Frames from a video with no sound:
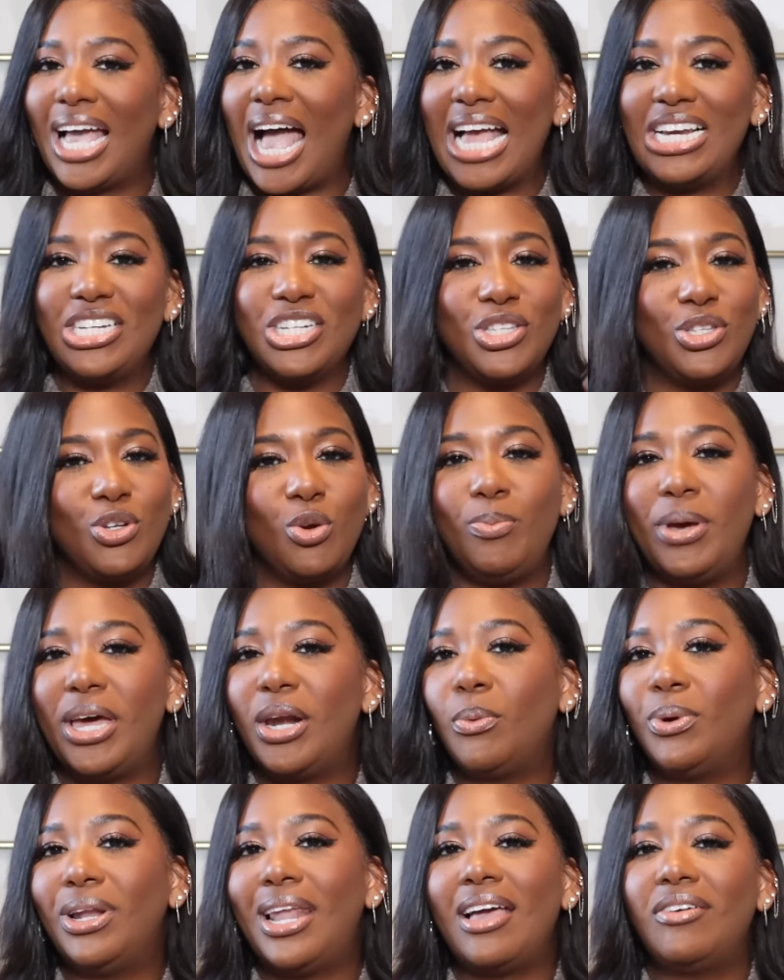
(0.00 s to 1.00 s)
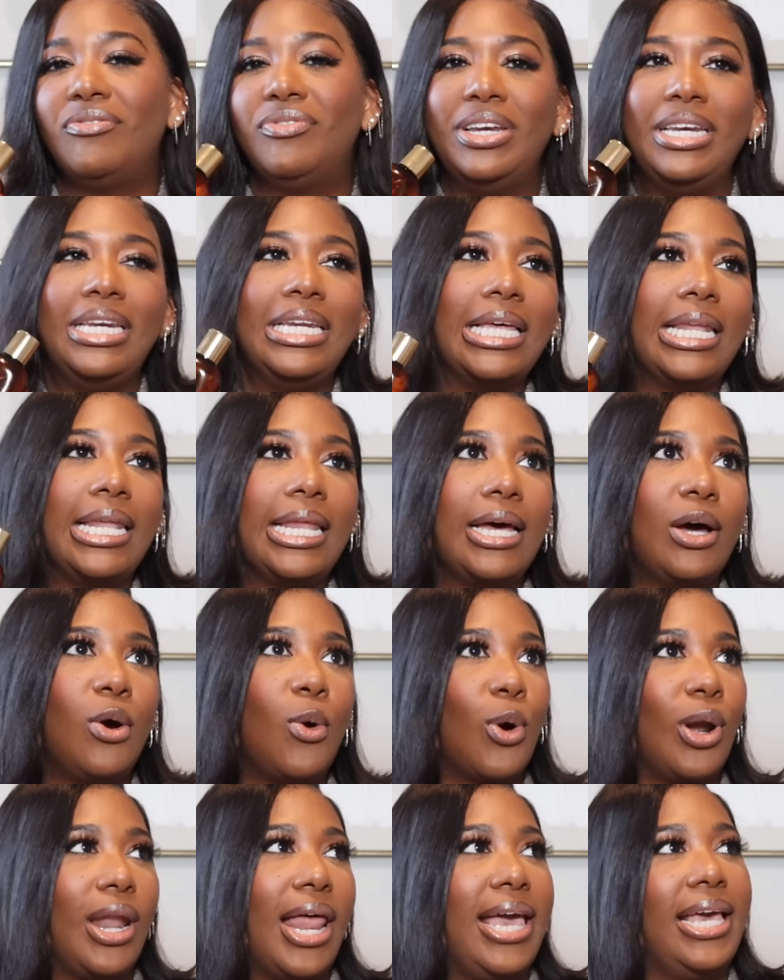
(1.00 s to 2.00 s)
I just do better with like vanilla
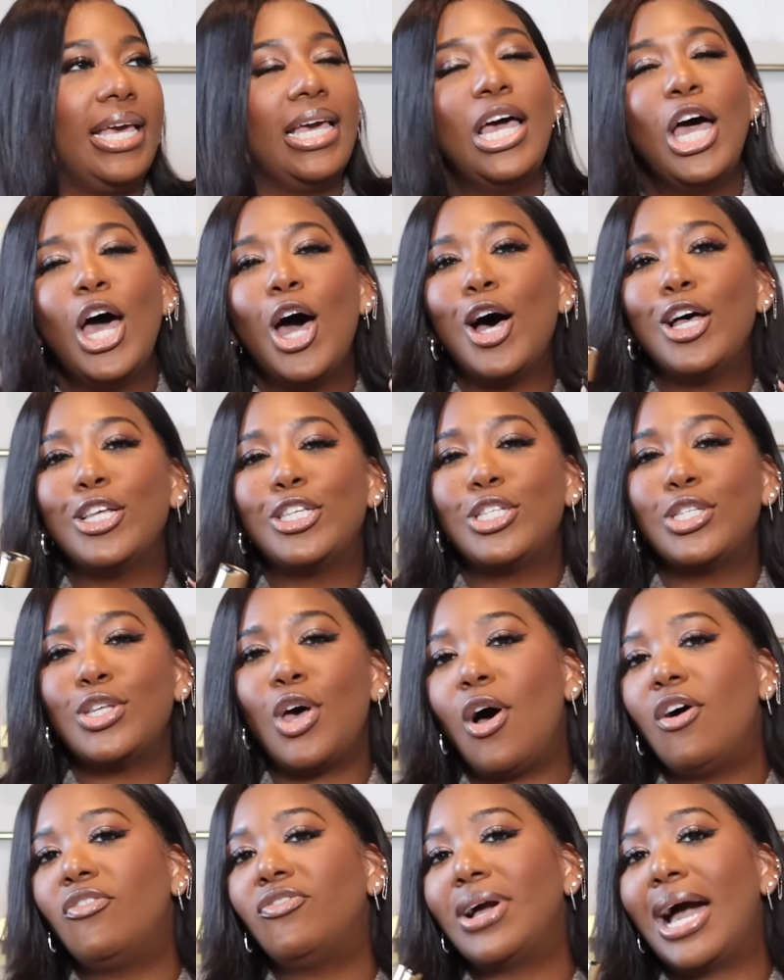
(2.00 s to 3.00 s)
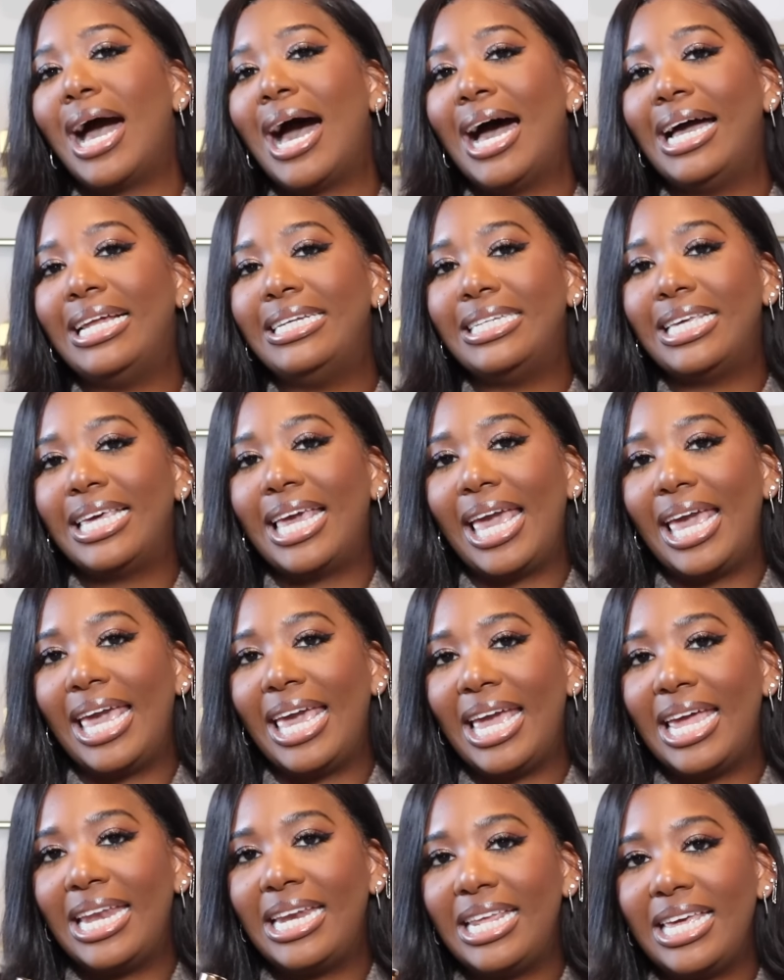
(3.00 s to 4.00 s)
or like a soft cotton
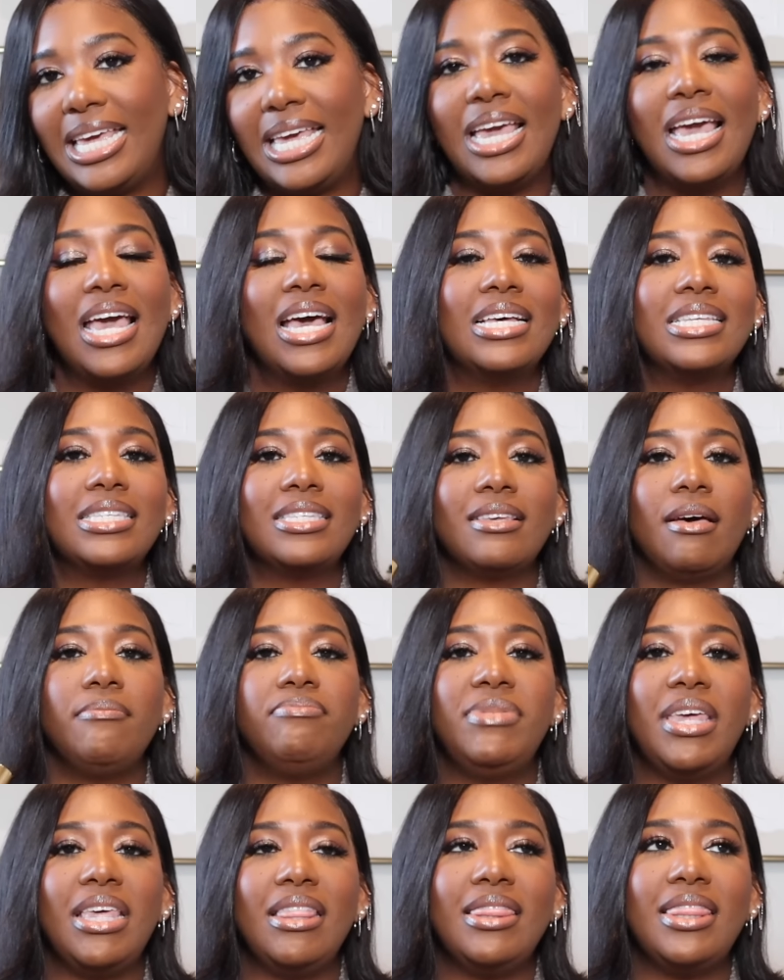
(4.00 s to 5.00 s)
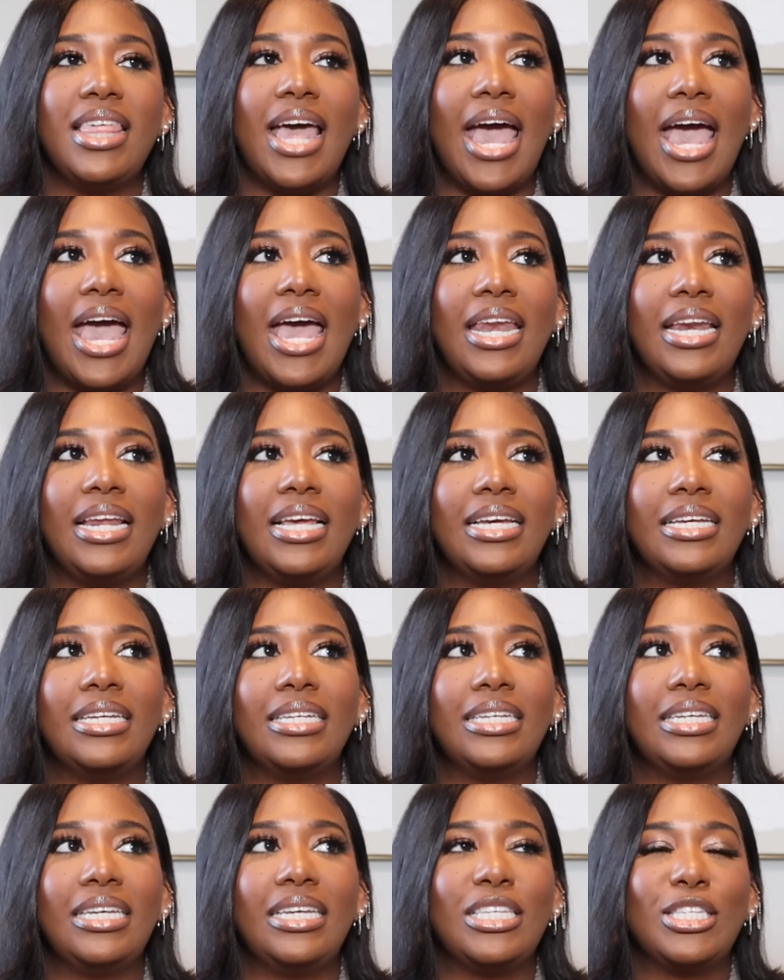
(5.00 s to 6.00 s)
candy, something that
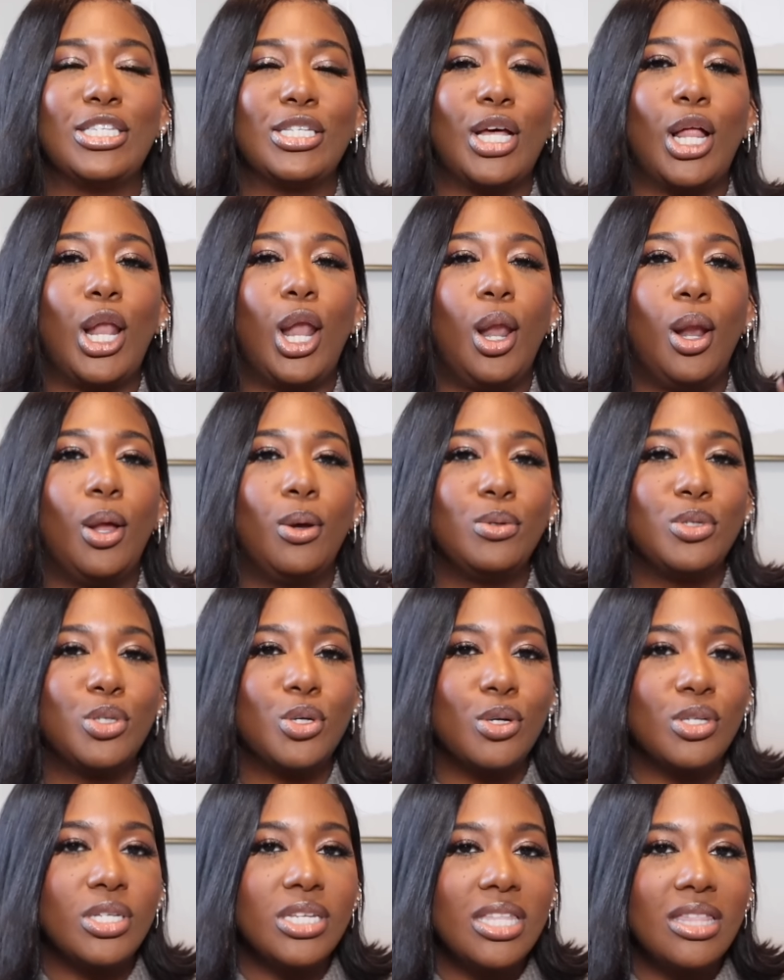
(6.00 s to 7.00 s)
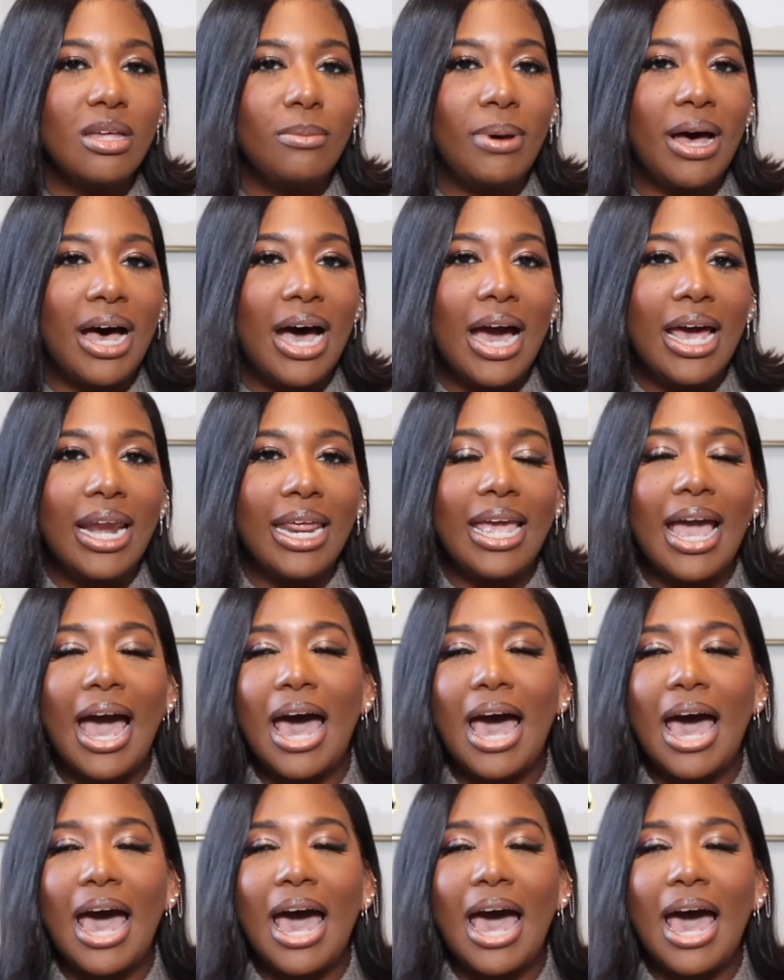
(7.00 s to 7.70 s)
is closer to the body.